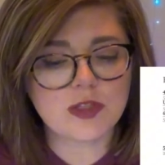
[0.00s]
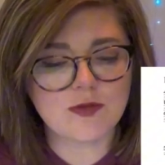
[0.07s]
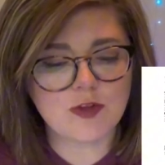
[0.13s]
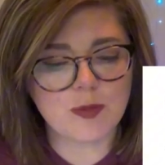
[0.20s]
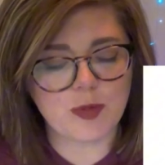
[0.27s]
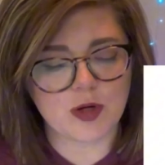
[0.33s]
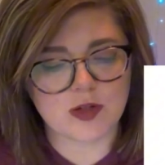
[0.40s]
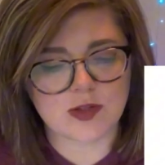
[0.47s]
of the
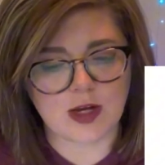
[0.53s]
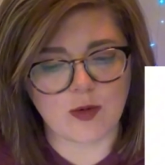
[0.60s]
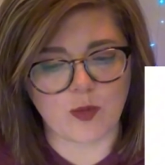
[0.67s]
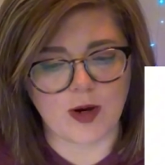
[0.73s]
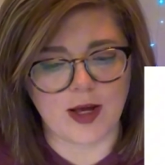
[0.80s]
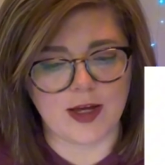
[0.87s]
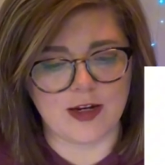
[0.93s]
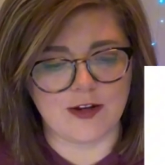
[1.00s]
books I
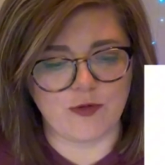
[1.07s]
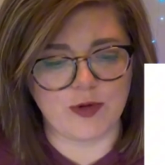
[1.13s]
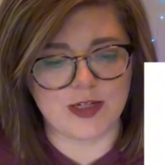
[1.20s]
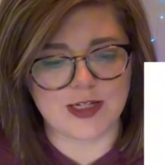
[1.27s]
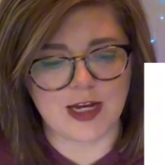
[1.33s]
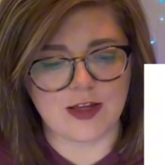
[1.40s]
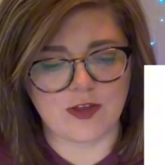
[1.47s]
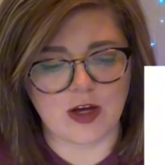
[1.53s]
read, if we
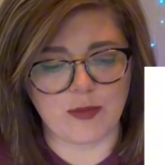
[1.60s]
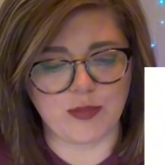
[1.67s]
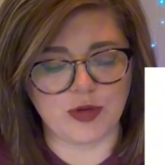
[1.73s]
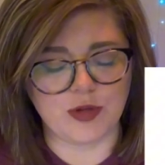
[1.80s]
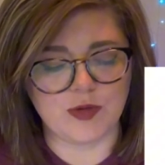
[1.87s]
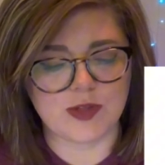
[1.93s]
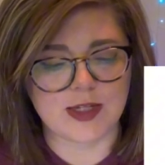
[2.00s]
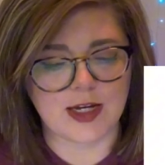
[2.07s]
take that
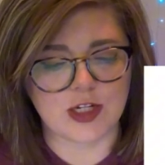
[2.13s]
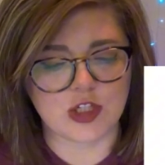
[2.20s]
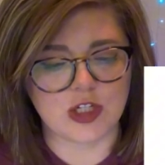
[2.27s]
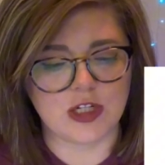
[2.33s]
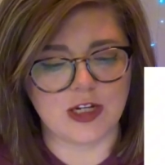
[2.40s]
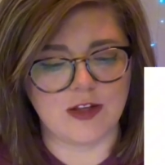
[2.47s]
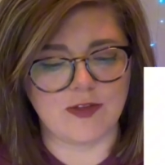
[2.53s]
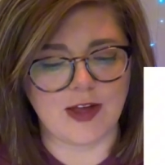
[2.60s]
blue
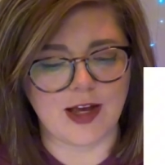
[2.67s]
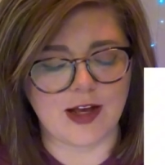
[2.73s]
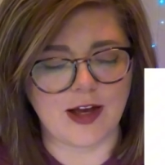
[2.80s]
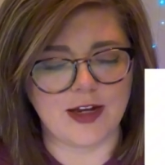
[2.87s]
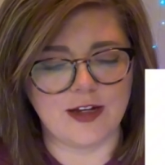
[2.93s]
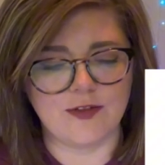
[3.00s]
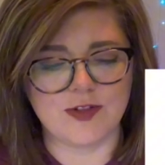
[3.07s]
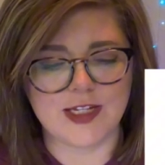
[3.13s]
section and that
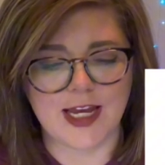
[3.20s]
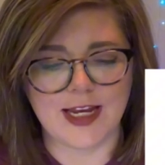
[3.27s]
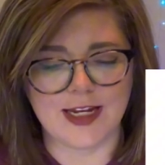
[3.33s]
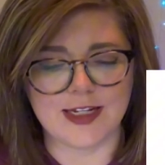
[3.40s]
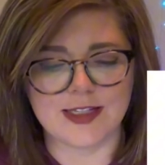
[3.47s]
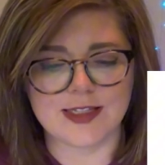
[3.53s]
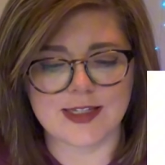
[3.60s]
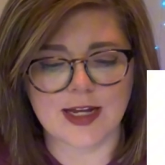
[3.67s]
kind of
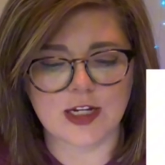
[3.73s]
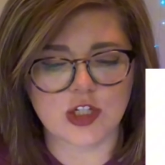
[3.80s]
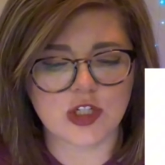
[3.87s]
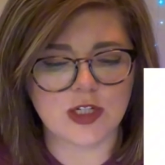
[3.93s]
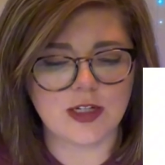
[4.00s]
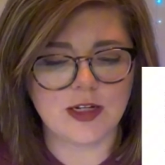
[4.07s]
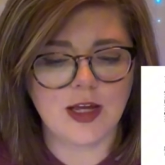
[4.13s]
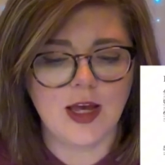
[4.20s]
tan
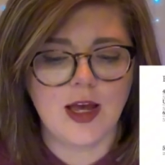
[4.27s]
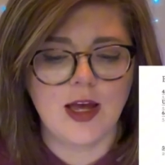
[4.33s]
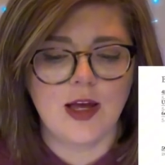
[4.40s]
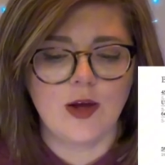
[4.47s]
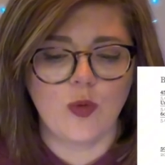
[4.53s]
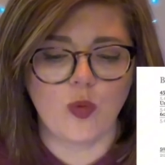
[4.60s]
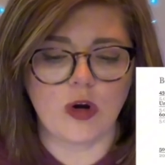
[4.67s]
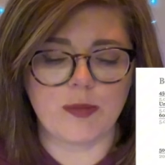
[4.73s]
section,
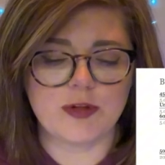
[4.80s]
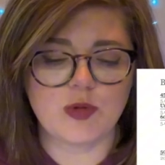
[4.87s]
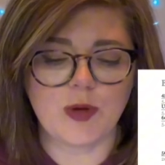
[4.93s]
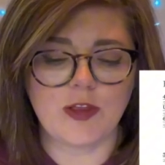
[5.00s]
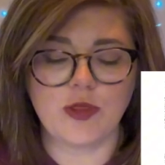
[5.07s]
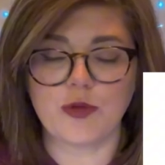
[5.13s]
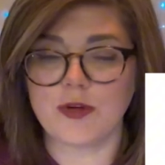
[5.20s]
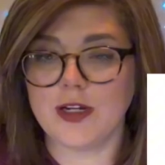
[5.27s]
were
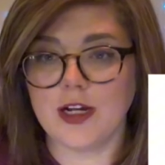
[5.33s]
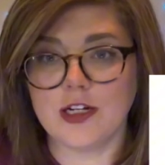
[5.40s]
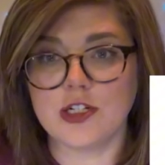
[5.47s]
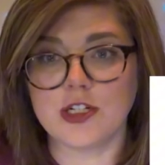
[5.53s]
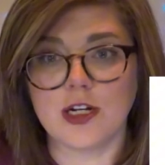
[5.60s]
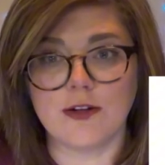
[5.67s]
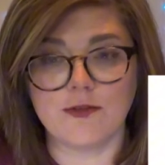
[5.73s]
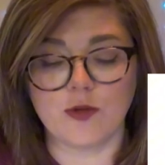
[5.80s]
between
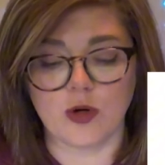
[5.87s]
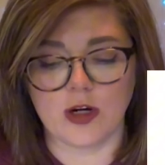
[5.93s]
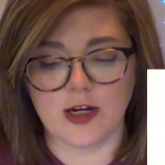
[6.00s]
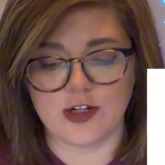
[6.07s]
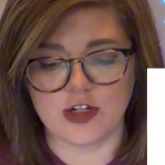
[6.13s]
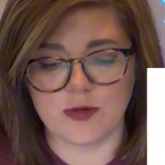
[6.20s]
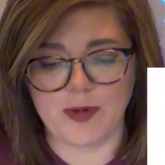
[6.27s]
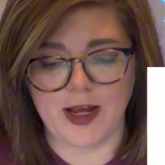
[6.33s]
300 and
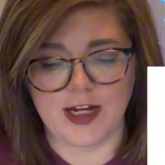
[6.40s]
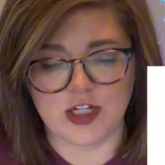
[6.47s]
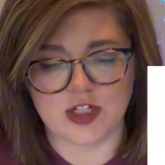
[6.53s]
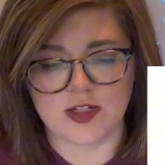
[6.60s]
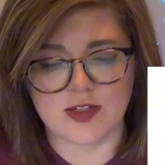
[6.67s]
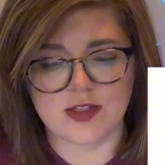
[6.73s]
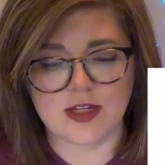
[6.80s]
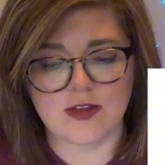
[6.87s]
400
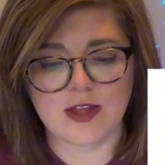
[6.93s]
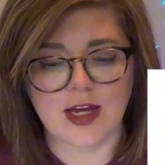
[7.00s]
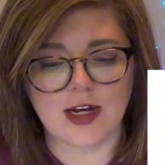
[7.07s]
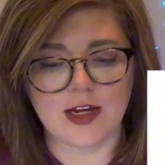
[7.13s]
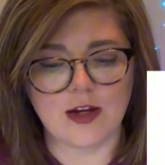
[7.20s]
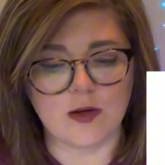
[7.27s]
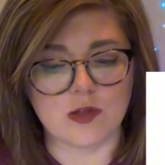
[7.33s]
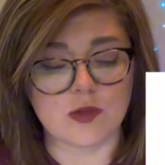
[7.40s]
pages. That
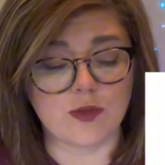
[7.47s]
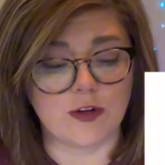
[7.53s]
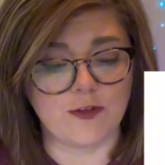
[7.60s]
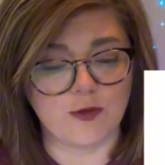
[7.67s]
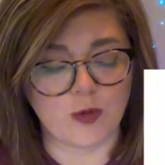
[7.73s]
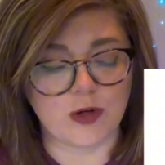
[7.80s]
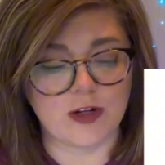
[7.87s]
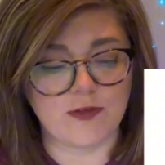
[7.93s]
accounts for
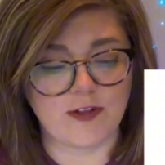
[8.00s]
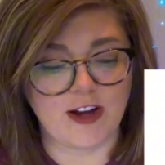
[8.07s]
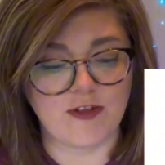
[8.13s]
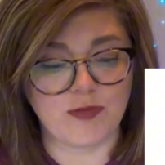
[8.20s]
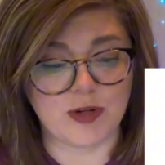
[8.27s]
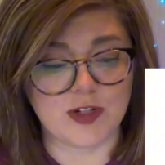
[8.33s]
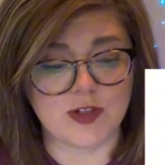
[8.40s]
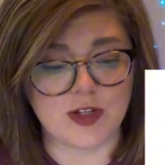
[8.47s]

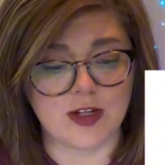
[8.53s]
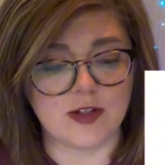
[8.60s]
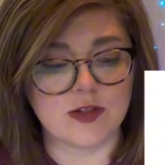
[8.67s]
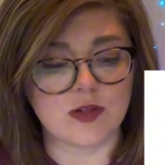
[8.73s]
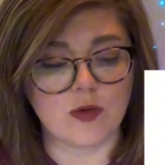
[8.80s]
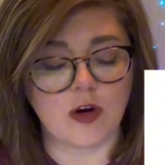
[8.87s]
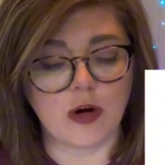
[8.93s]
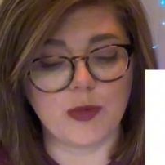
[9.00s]
45%,
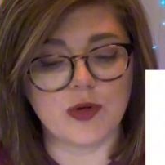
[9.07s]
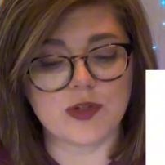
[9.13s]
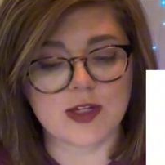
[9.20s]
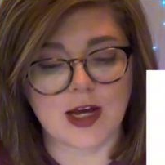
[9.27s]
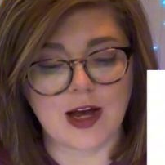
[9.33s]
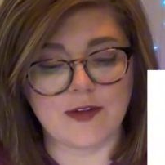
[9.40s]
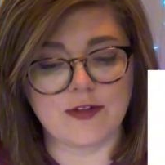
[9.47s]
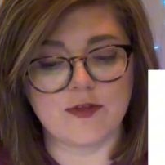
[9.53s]
so almost
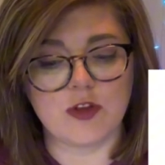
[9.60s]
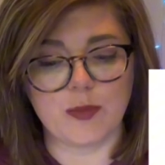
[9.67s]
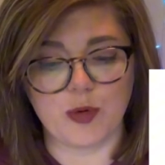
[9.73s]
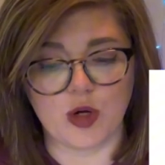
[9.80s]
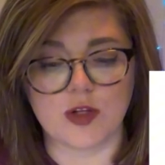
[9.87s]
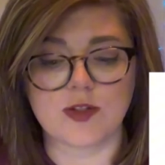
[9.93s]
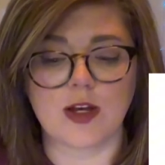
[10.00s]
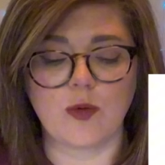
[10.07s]
half of the
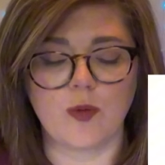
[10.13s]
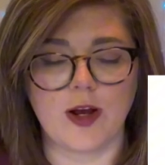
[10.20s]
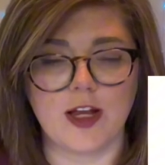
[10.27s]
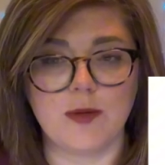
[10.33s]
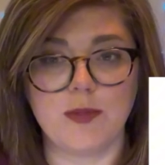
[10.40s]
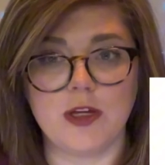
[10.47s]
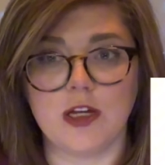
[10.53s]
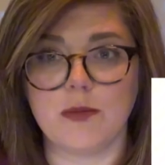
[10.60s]
books I
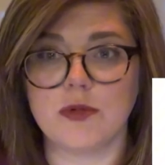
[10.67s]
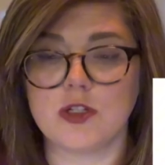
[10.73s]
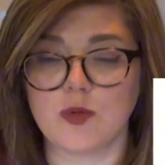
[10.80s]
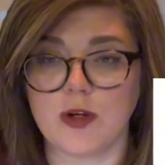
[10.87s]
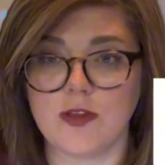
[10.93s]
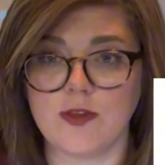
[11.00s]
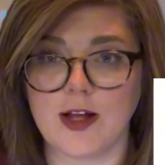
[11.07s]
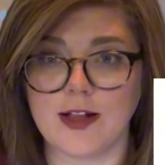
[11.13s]
read being
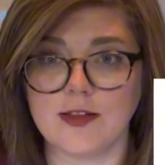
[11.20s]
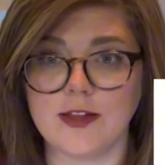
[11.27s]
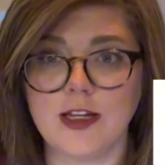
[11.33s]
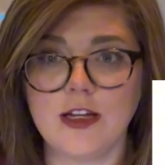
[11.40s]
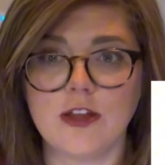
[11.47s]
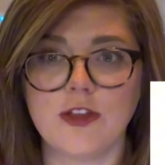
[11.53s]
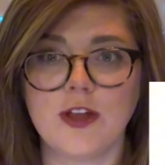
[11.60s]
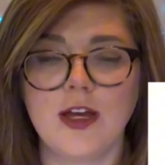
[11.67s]
between that
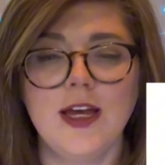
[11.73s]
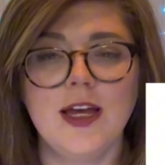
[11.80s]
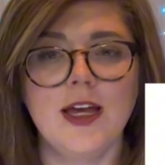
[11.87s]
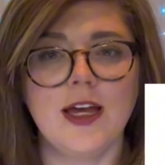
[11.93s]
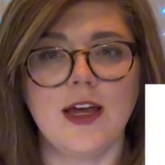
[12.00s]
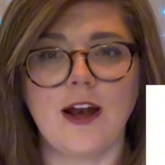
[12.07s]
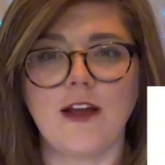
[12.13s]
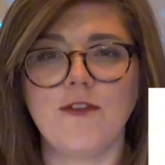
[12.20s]
length
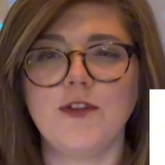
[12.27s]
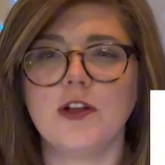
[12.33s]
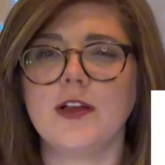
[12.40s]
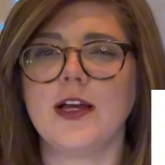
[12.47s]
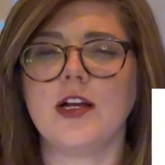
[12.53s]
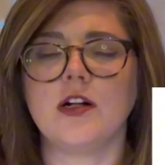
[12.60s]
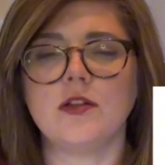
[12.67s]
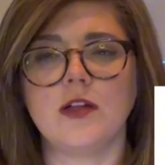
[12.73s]
and I feel
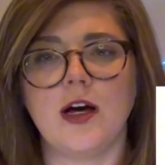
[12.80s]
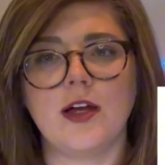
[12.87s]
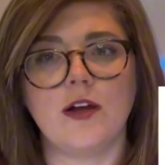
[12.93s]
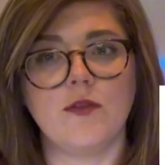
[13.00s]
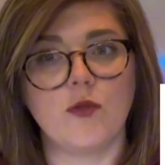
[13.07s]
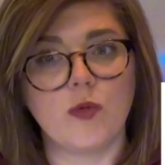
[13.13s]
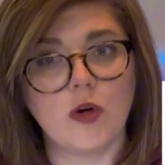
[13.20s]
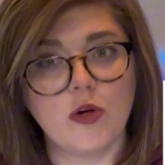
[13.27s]
like a lot
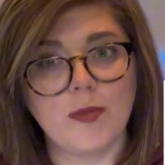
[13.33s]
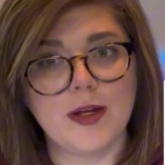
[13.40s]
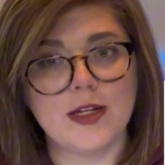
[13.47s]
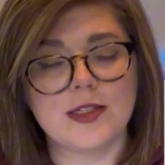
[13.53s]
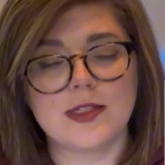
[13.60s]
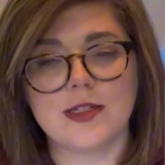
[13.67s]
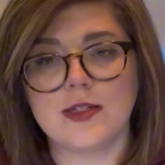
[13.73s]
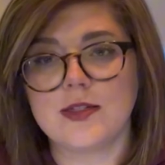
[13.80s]
of
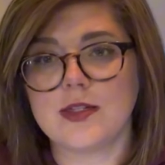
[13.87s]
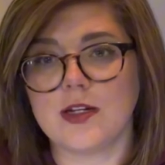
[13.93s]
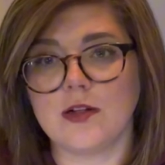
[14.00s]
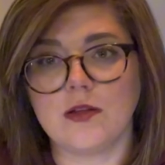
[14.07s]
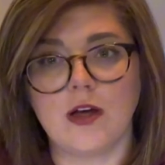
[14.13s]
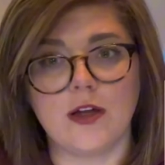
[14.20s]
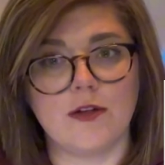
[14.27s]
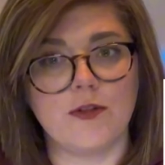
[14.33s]
romances and a
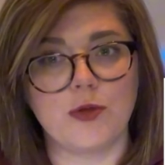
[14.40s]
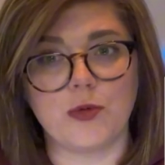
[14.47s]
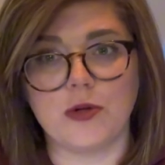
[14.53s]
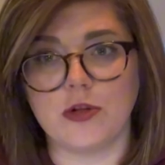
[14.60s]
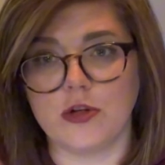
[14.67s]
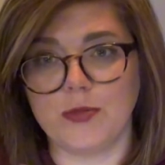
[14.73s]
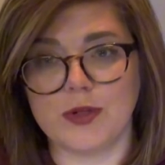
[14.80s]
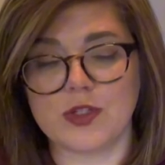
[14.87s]
lot of
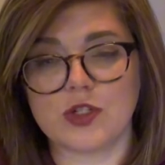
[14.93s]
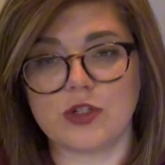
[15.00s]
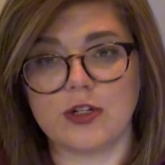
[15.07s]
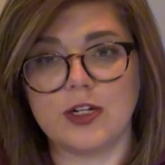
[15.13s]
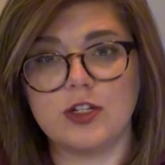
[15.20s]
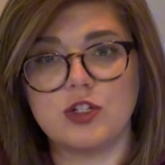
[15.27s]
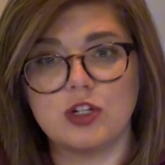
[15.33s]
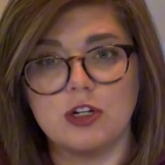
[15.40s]
thriller
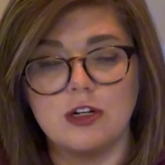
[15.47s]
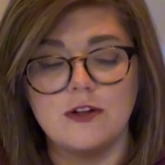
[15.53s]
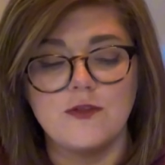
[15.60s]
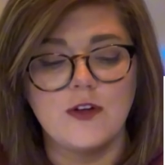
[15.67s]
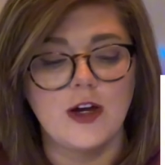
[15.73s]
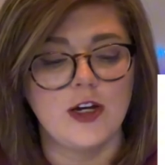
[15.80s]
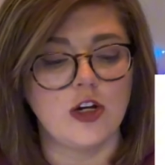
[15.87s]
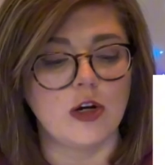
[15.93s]
mysteries you're gonna
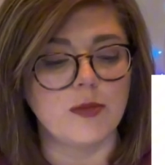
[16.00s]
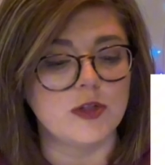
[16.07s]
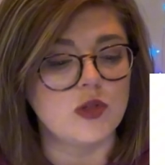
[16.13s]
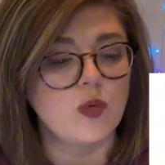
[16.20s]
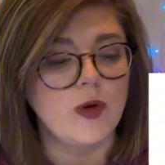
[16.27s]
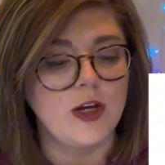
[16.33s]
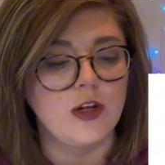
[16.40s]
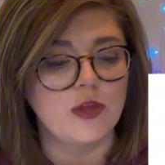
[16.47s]
find are
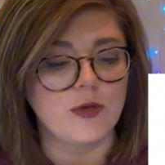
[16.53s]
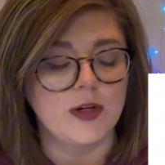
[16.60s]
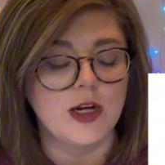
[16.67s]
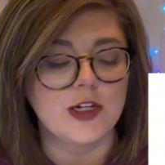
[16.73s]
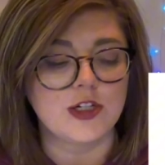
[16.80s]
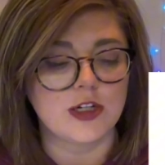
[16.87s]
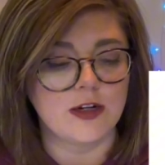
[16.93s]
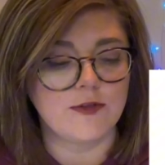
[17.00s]
between
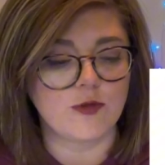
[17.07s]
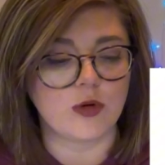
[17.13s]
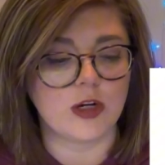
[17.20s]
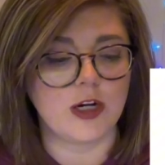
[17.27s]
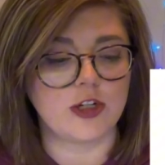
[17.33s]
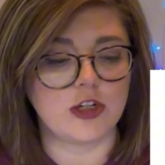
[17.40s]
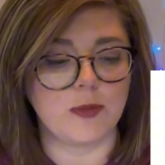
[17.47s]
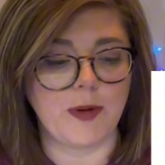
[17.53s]
300 and
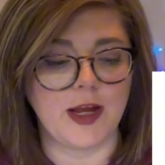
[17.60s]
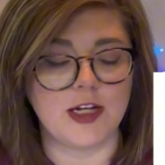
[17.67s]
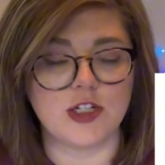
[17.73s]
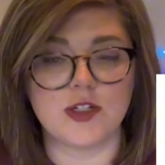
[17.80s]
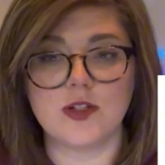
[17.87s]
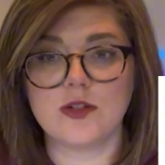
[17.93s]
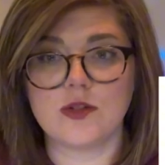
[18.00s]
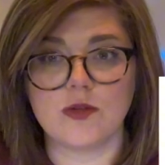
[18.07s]
400
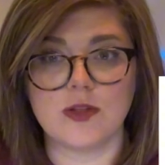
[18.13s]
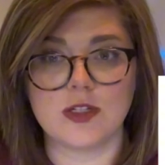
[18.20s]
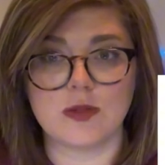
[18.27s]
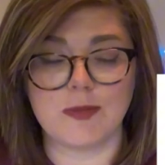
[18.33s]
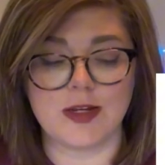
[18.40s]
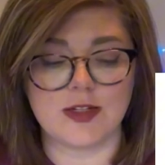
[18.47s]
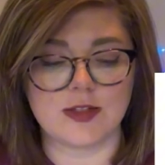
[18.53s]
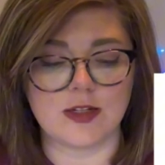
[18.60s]
pages, so this
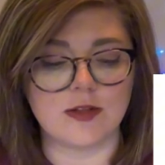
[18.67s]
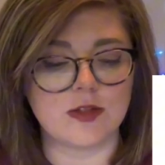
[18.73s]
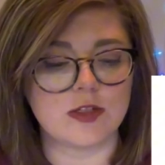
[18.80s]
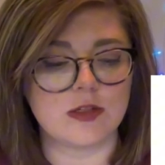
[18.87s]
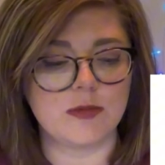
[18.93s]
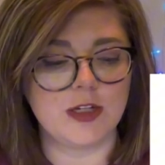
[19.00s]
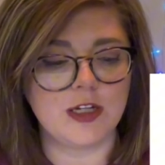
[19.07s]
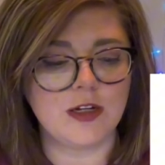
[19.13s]
makes sense
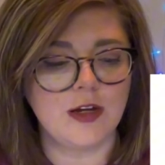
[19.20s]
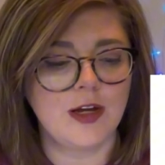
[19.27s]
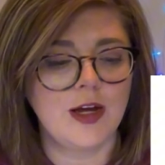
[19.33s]
to me.